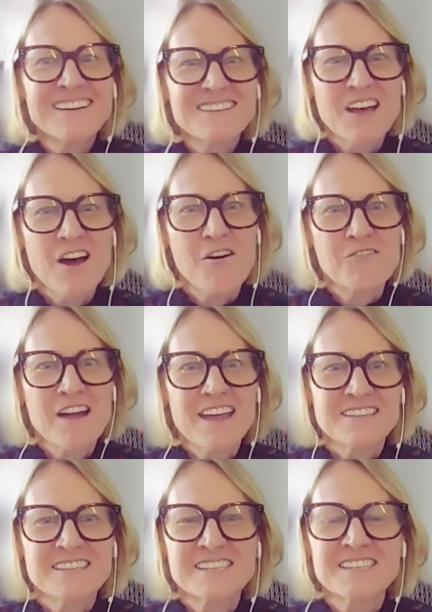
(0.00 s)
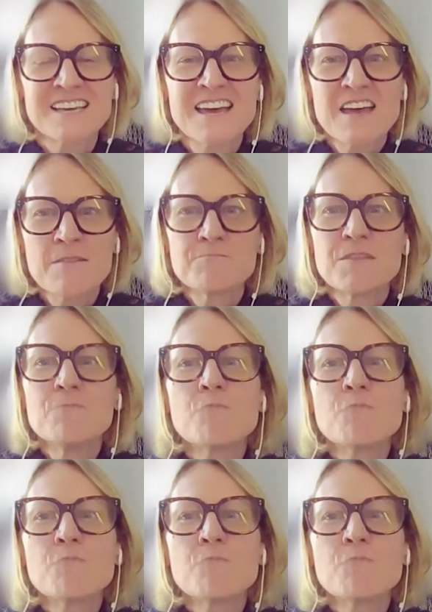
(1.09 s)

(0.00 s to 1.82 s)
So it's the